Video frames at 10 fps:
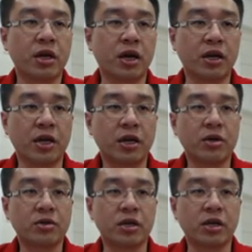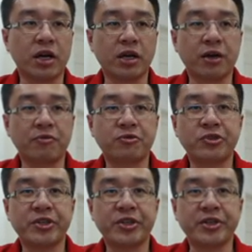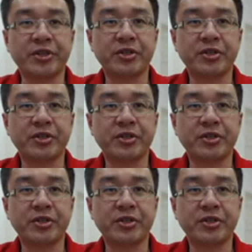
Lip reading: And now the knight F3